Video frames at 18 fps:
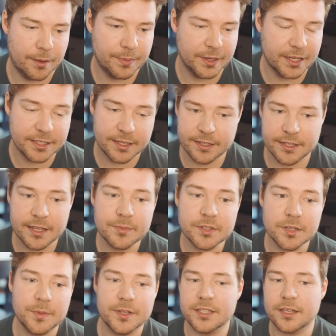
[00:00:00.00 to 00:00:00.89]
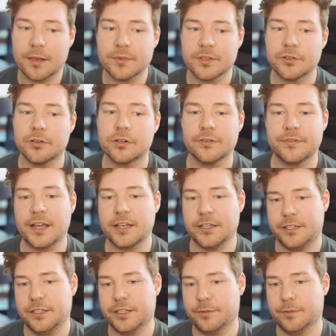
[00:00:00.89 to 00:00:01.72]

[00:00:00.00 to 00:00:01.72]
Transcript: because there seems to be some sort of entity